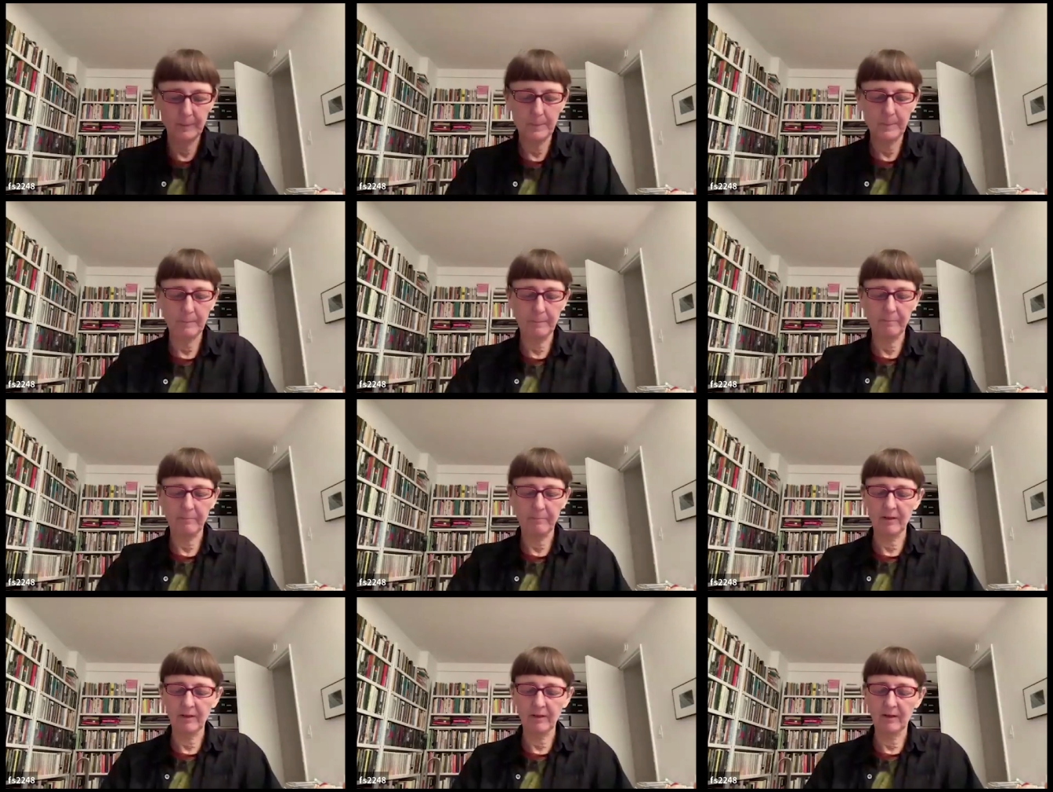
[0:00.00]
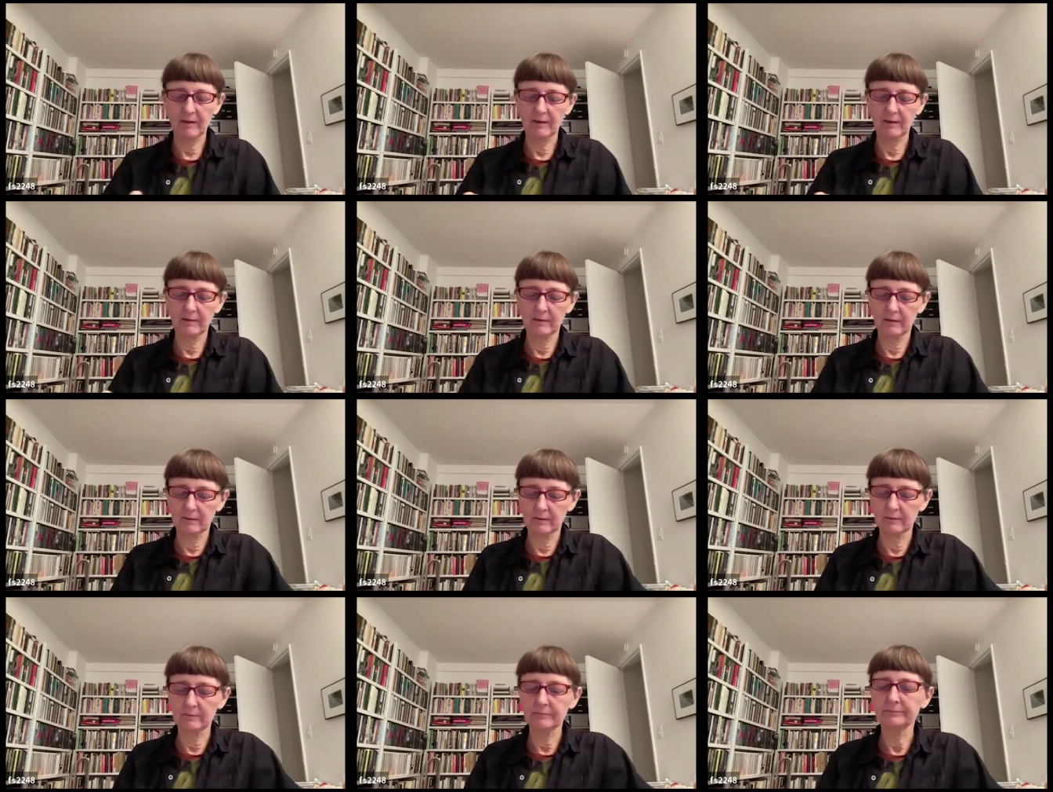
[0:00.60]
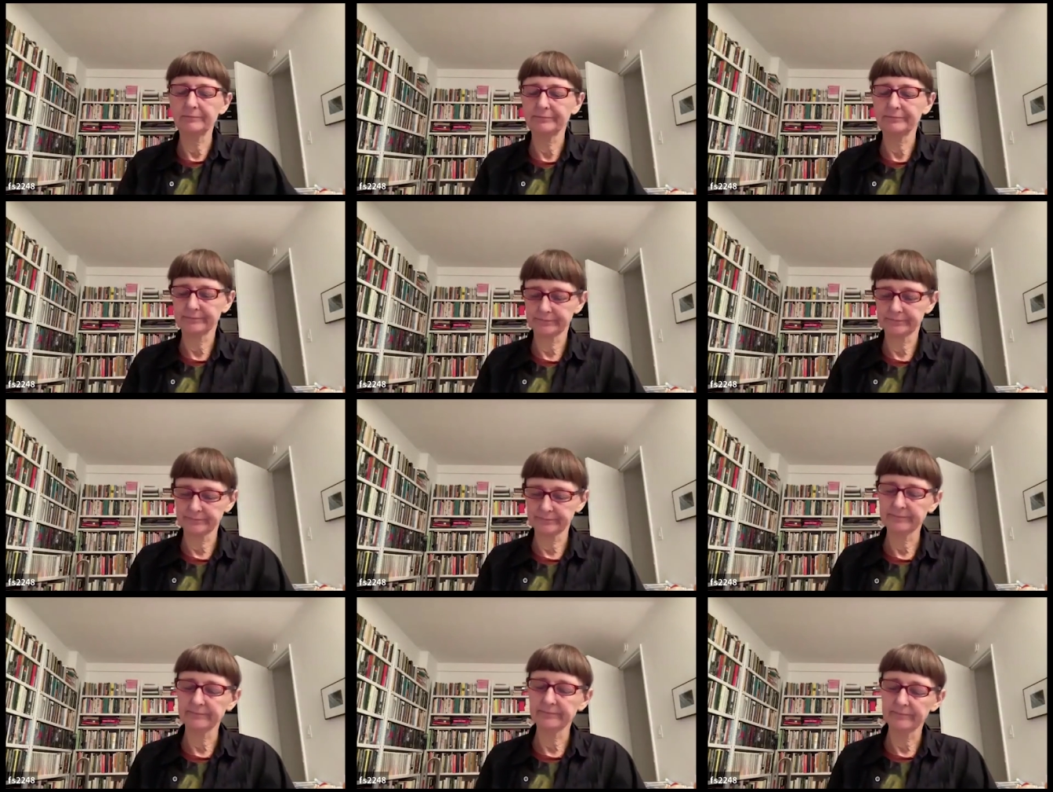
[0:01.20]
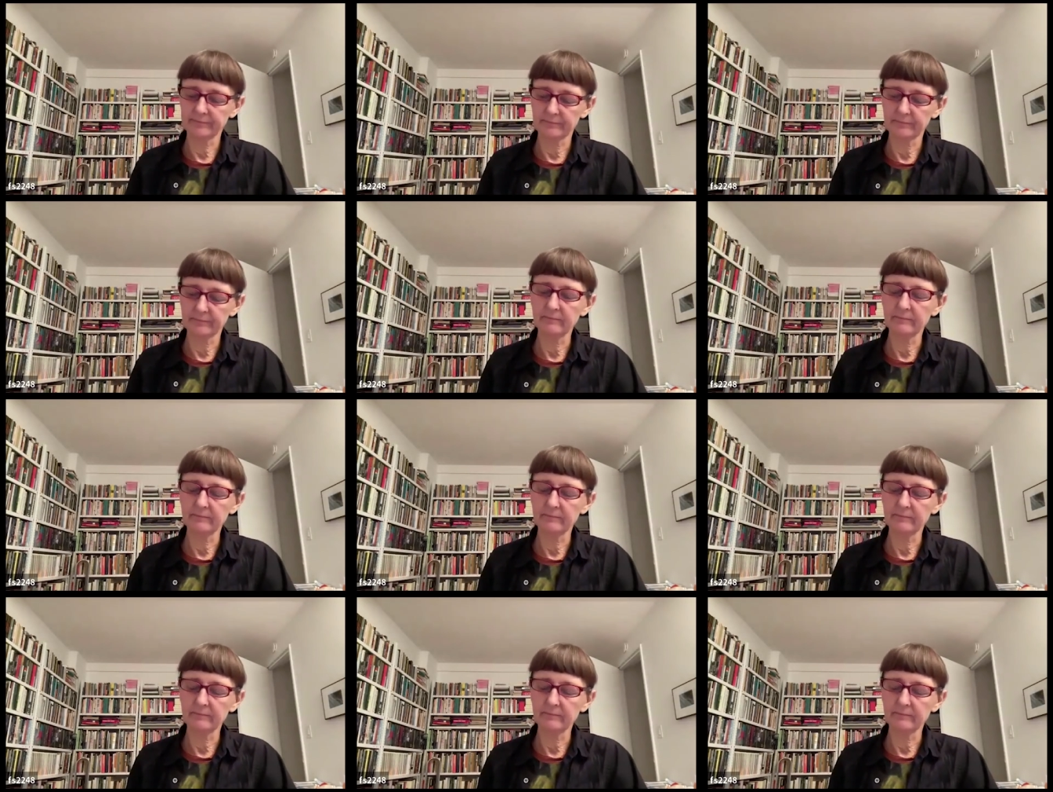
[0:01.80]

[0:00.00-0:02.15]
of inserting their